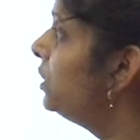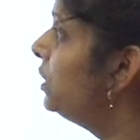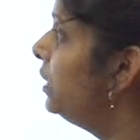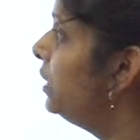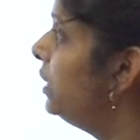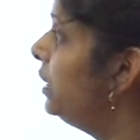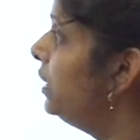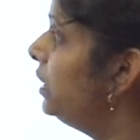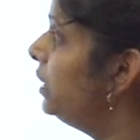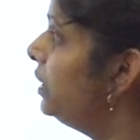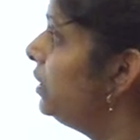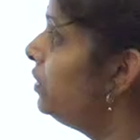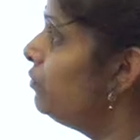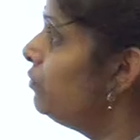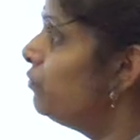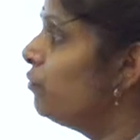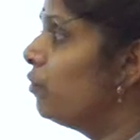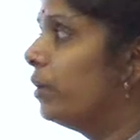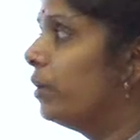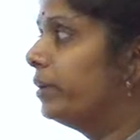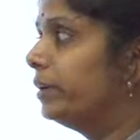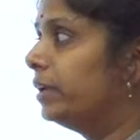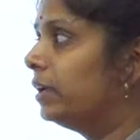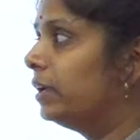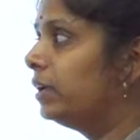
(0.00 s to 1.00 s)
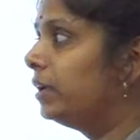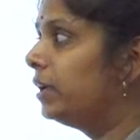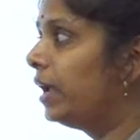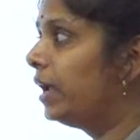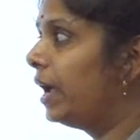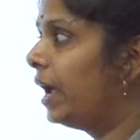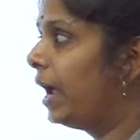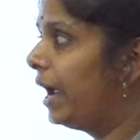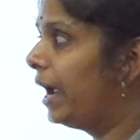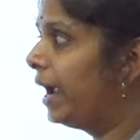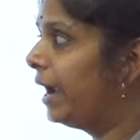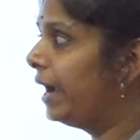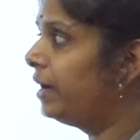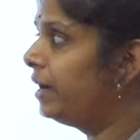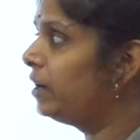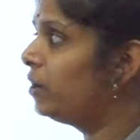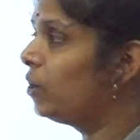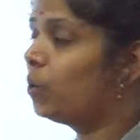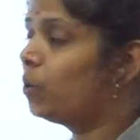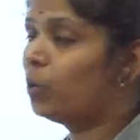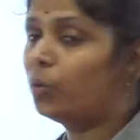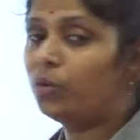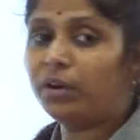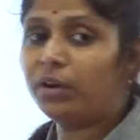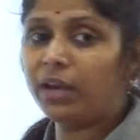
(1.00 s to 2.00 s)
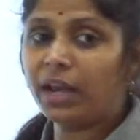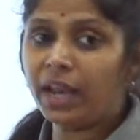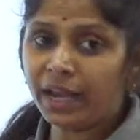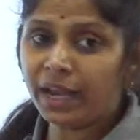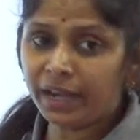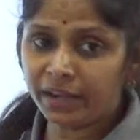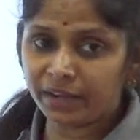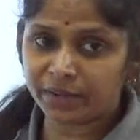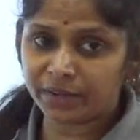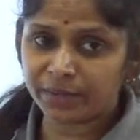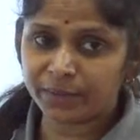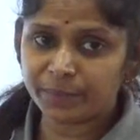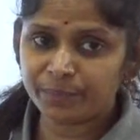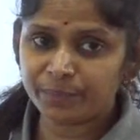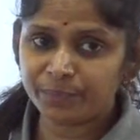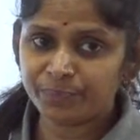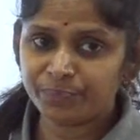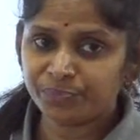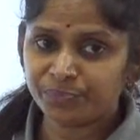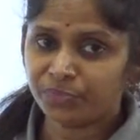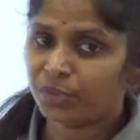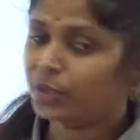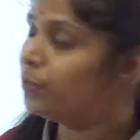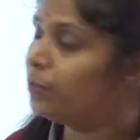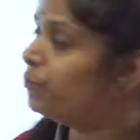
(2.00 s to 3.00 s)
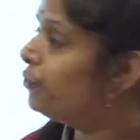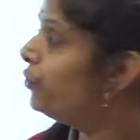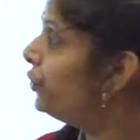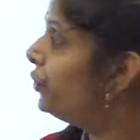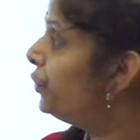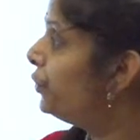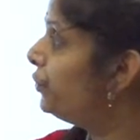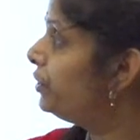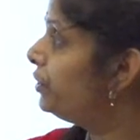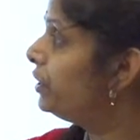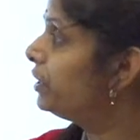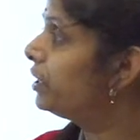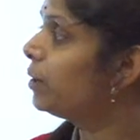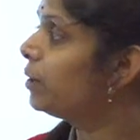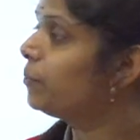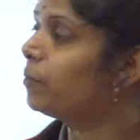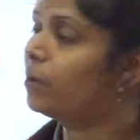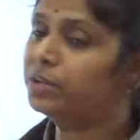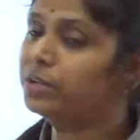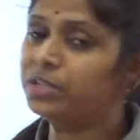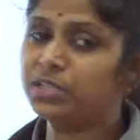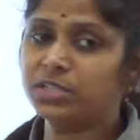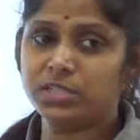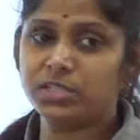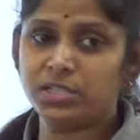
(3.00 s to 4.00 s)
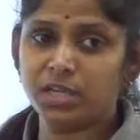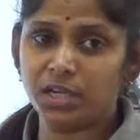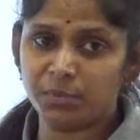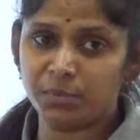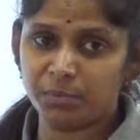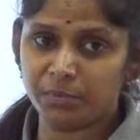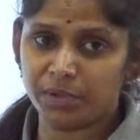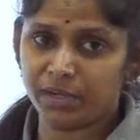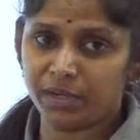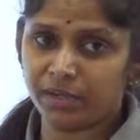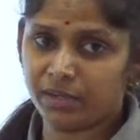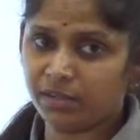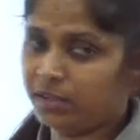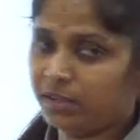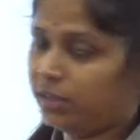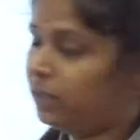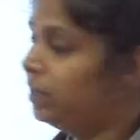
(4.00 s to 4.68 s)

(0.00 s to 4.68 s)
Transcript: in water and on land. What do you think about this statement?